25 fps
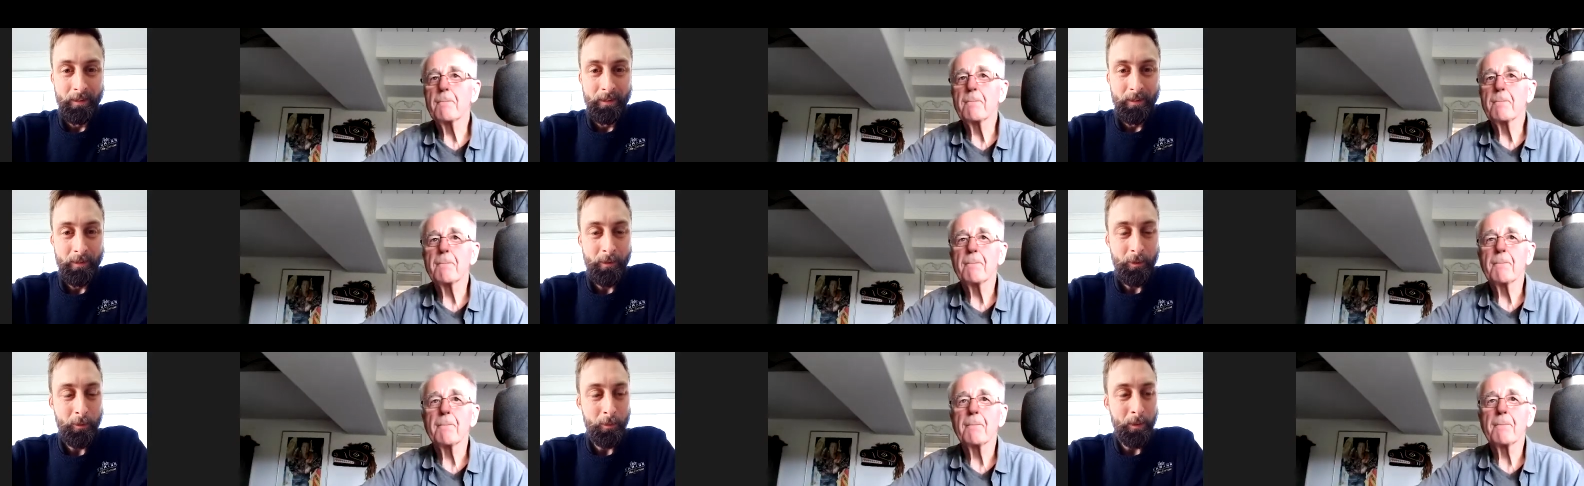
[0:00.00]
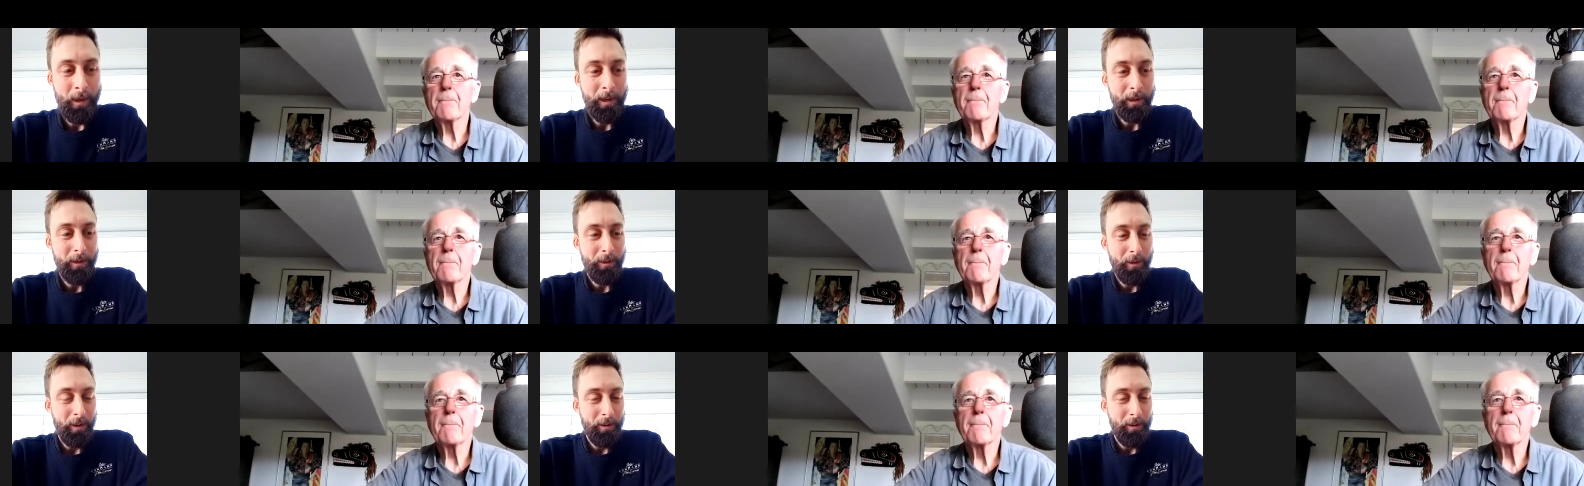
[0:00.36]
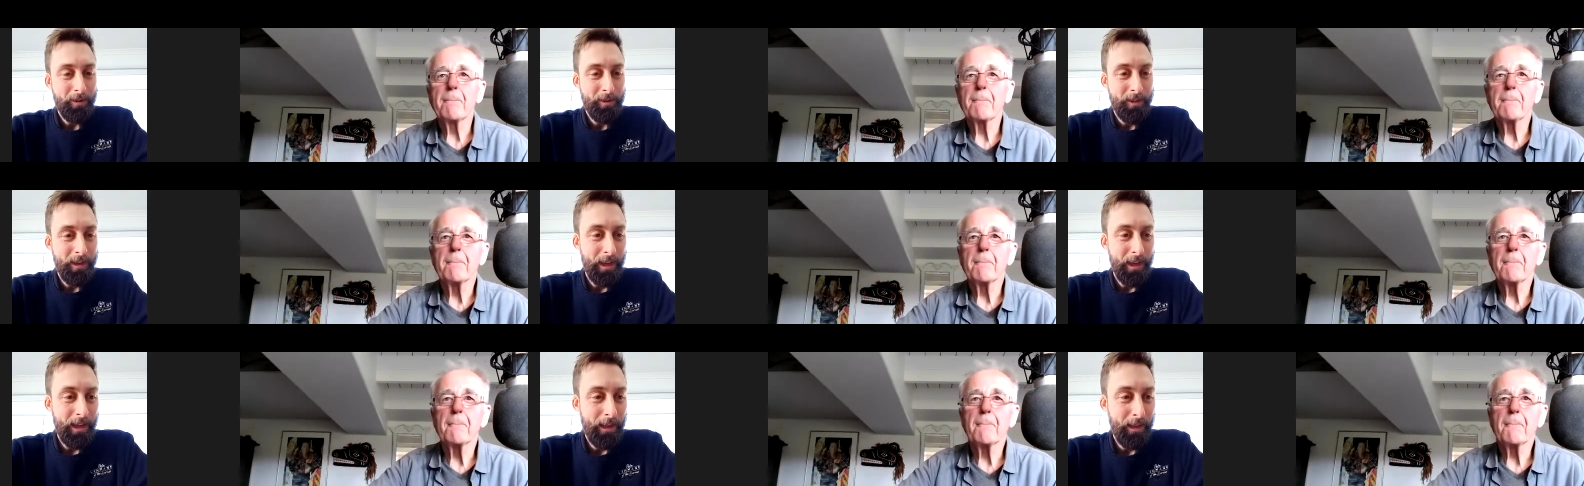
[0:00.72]

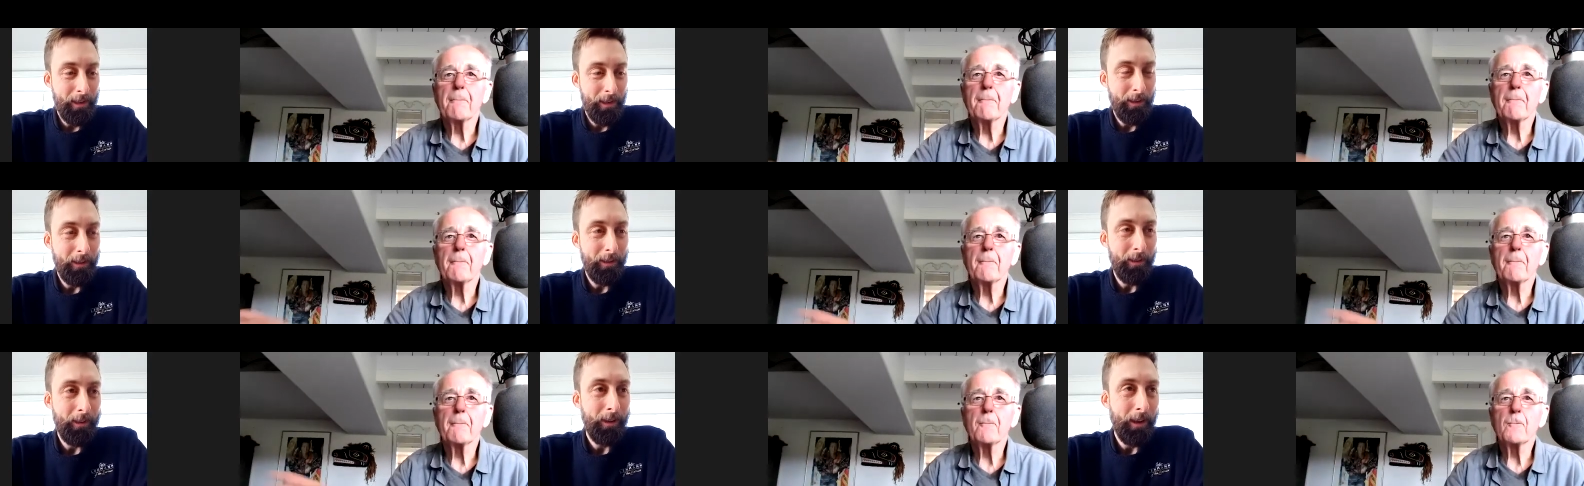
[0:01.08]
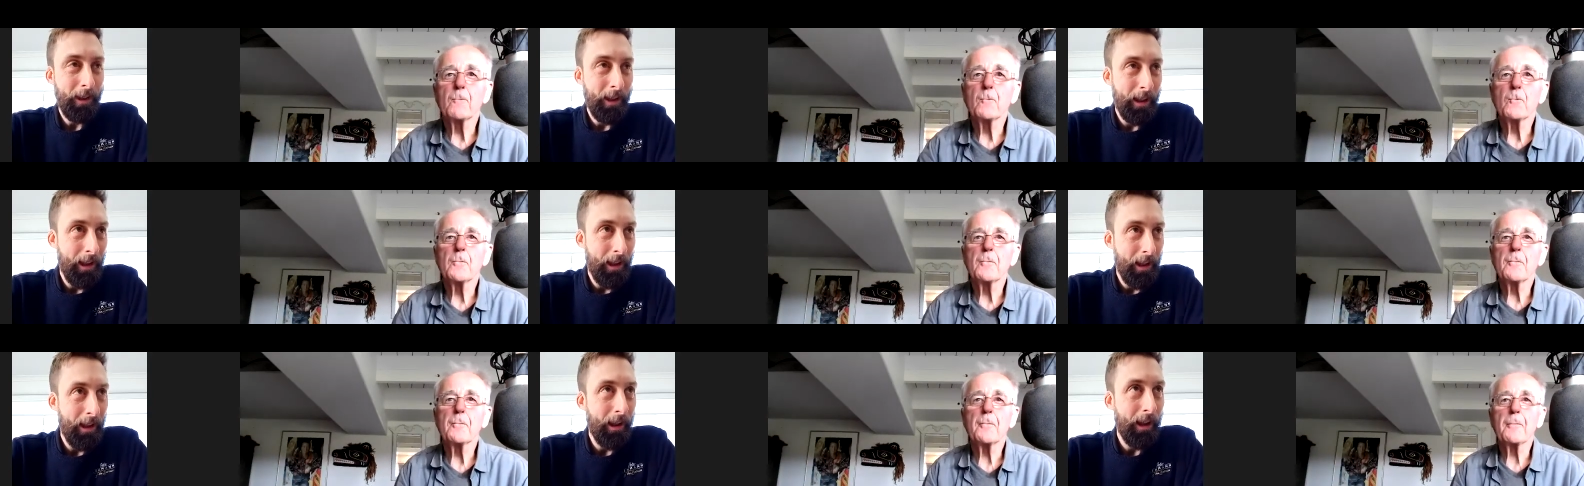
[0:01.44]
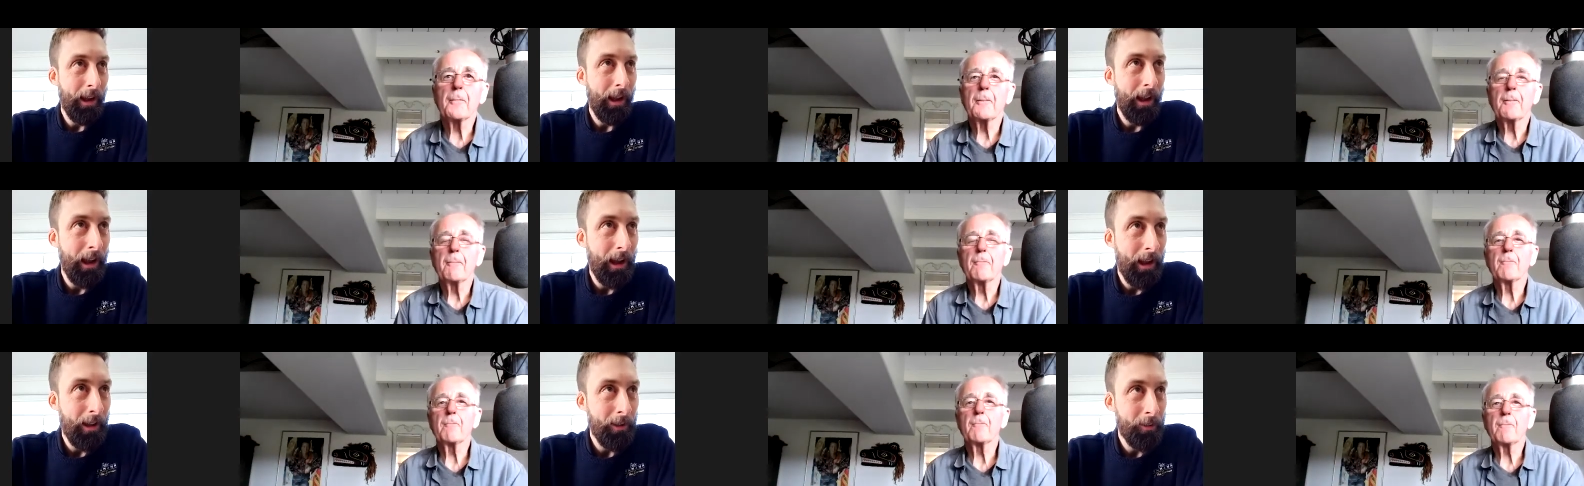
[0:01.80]
Speaker 1: 2019 is
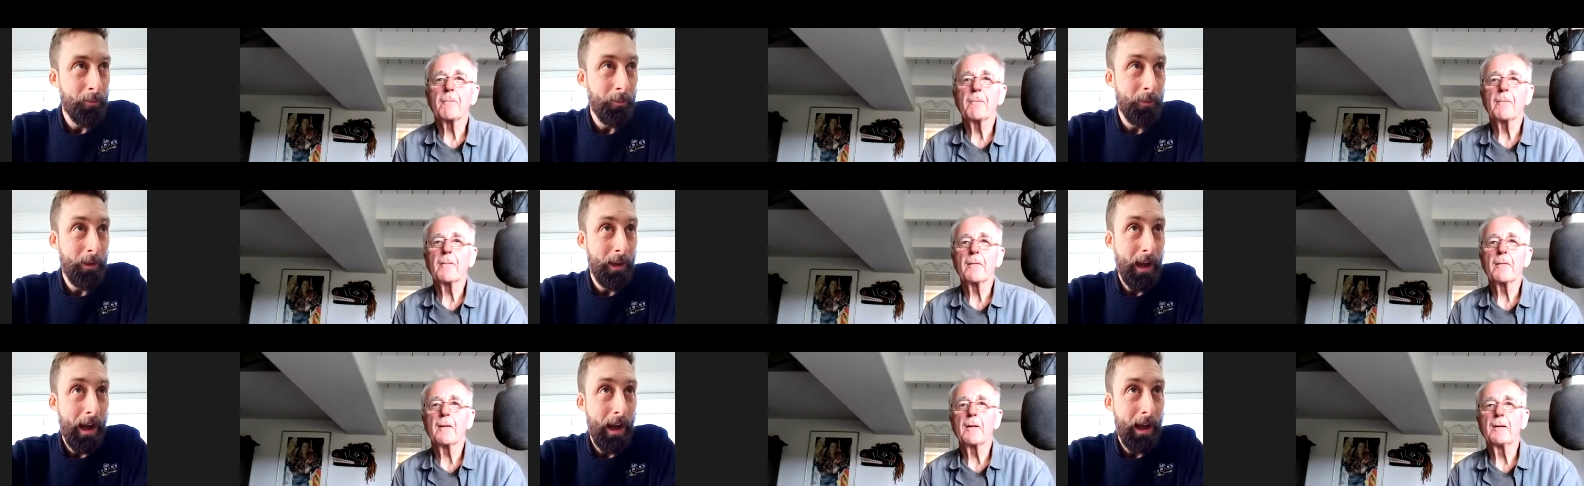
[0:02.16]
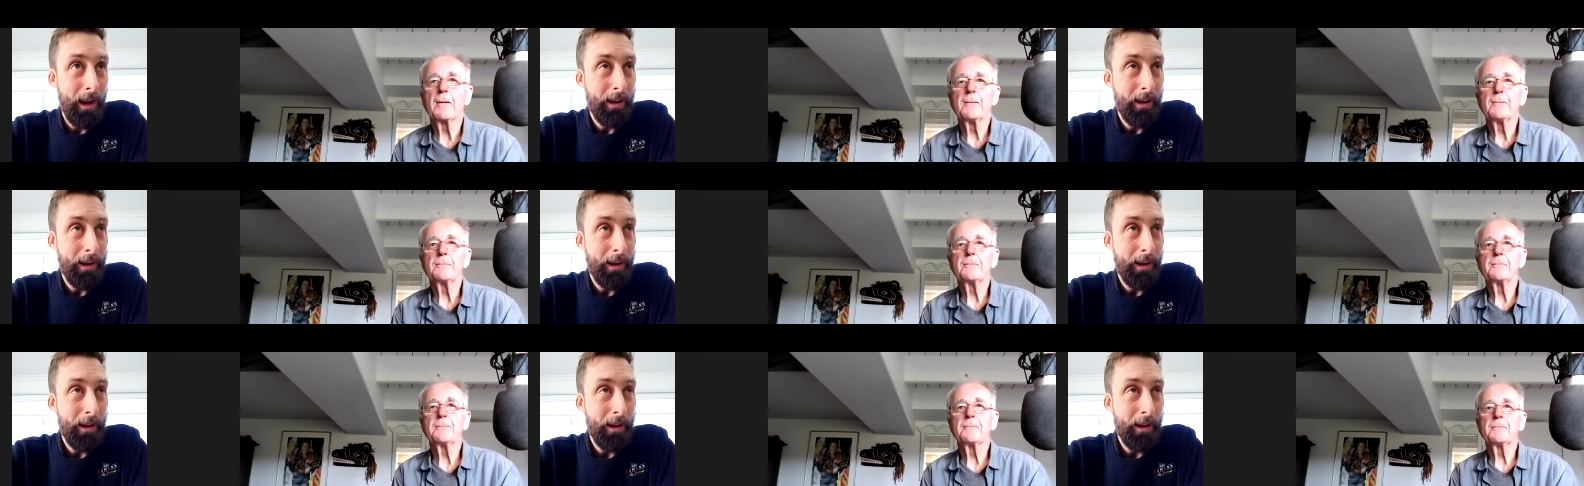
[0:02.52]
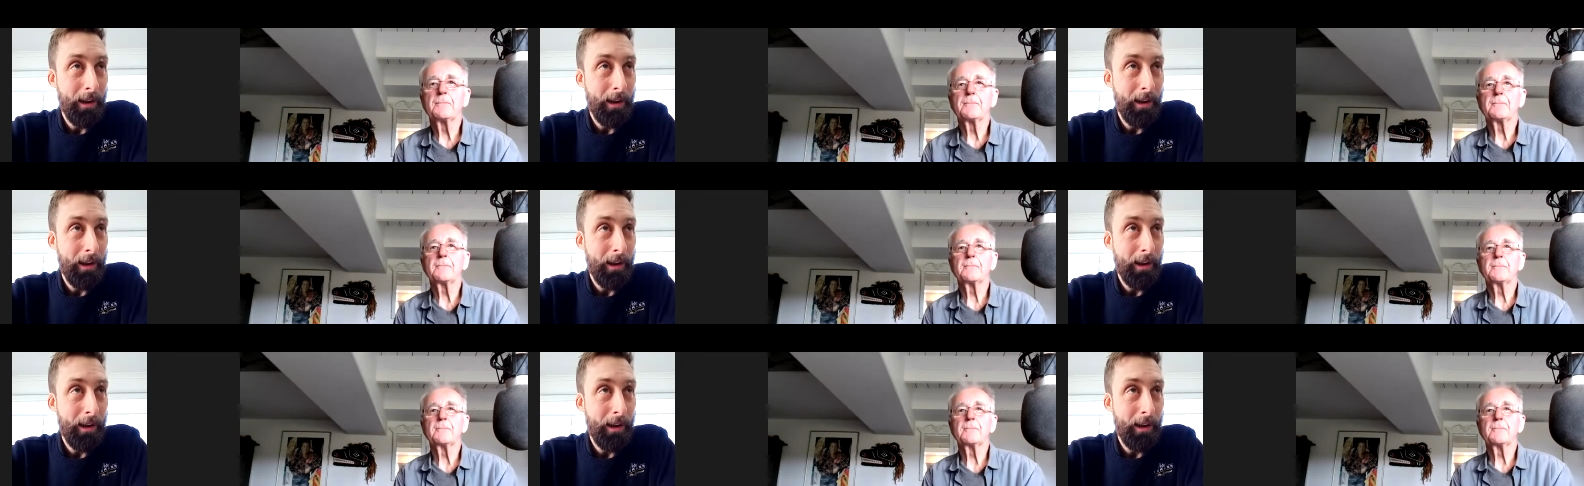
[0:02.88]
uh, regarded as a